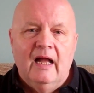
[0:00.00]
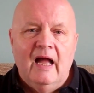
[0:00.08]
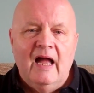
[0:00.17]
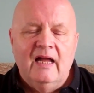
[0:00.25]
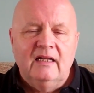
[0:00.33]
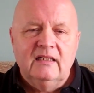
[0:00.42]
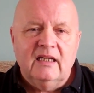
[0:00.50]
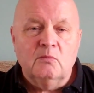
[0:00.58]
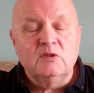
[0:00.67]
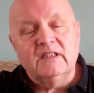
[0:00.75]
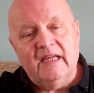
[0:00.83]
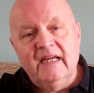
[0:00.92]
And it
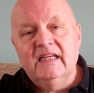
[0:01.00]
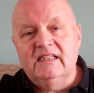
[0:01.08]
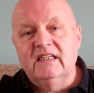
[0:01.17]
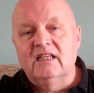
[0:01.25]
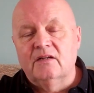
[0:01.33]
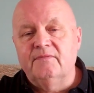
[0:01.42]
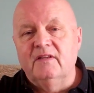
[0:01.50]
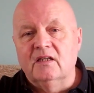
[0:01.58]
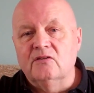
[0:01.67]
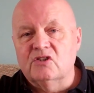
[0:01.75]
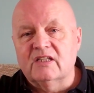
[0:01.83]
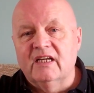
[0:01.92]
was easy enough in
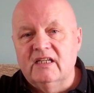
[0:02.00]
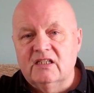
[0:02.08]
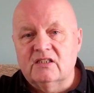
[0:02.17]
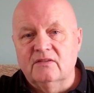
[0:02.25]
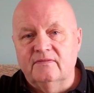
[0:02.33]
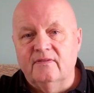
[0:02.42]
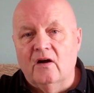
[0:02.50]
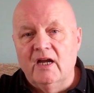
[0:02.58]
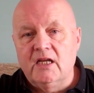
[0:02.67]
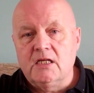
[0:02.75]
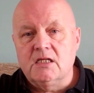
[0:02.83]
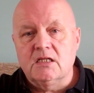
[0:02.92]
those days to
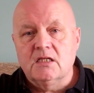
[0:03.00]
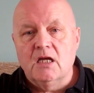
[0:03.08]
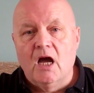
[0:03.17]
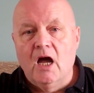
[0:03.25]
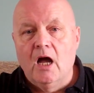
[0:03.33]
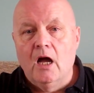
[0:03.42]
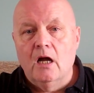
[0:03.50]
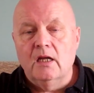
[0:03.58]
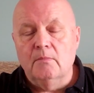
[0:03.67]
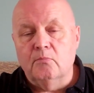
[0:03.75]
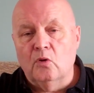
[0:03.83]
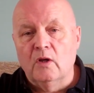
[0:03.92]
find
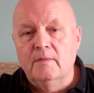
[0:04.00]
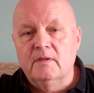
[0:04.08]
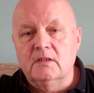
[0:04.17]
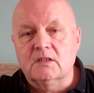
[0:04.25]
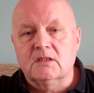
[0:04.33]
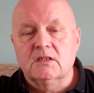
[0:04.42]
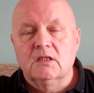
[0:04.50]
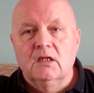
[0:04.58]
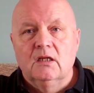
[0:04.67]
employment.